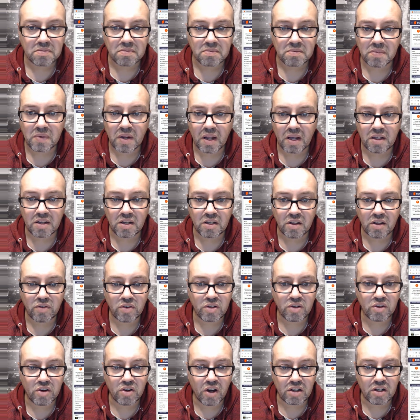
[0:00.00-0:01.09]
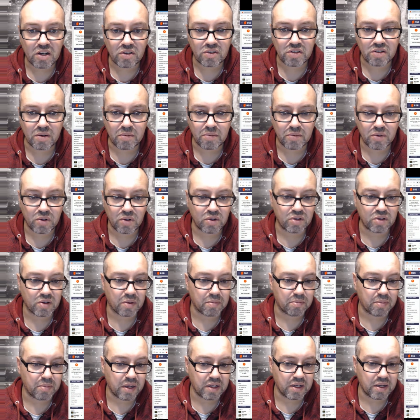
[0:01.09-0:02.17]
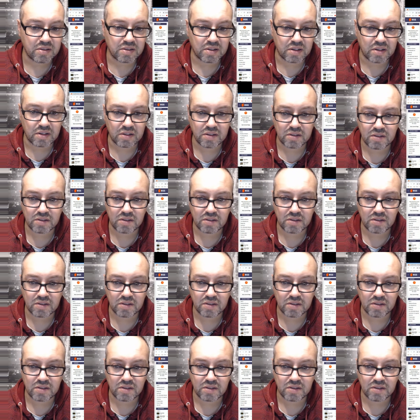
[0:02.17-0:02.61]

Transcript: And the different god look amazing.